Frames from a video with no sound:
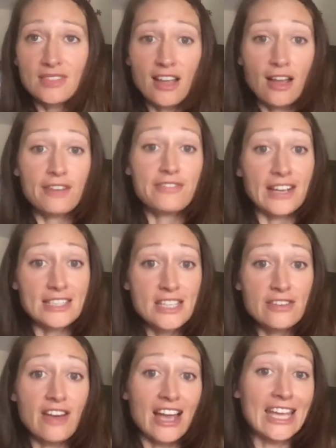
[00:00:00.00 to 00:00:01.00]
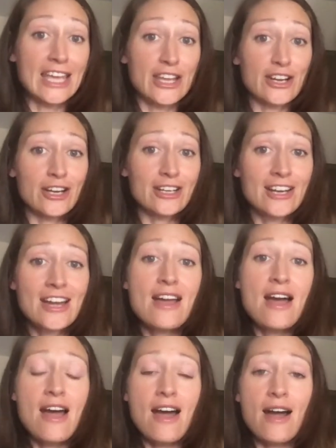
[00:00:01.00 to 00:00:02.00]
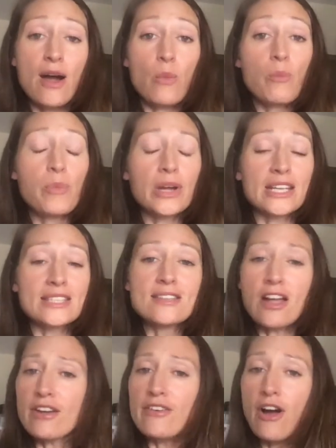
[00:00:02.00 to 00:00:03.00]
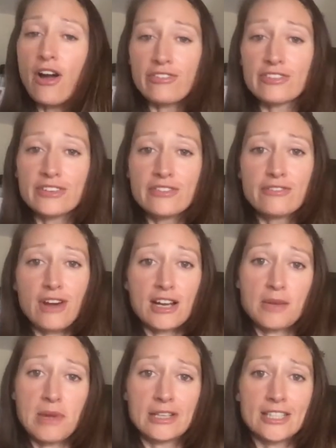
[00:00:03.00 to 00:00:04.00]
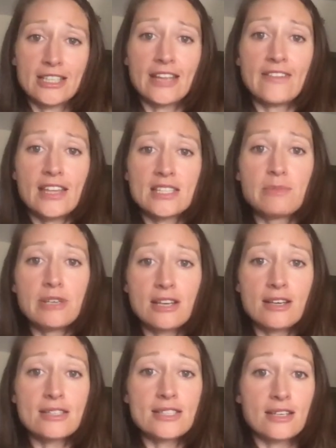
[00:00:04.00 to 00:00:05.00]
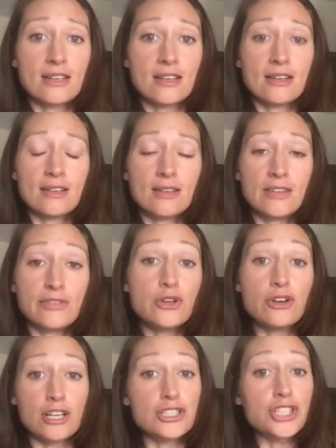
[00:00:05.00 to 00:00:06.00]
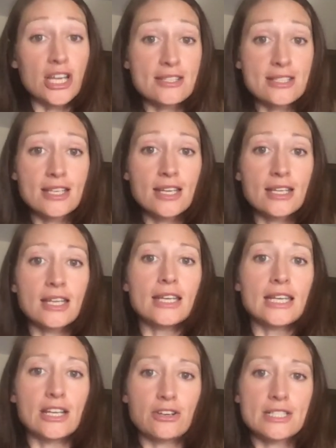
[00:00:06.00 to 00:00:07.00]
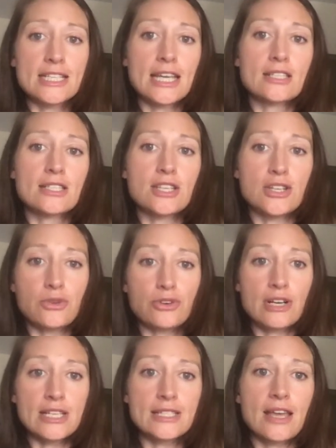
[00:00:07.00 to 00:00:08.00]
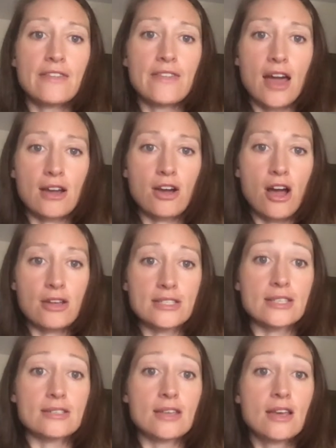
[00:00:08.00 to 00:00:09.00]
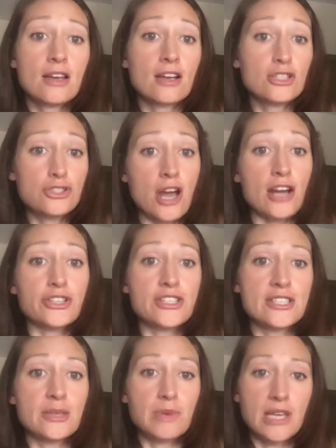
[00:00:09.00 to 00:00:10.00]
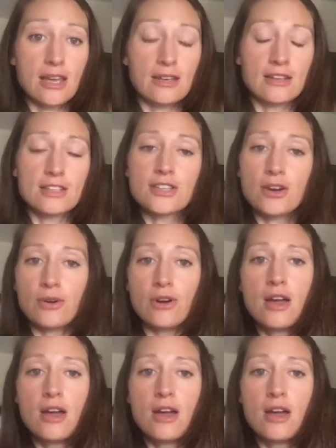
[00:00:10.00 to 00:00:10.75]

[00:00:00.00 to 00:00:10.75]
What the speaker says: effective, I hear, but it's not often recommended, and that's because if you're ingesting it, it irritates the uterus and that causes contractions to begin. So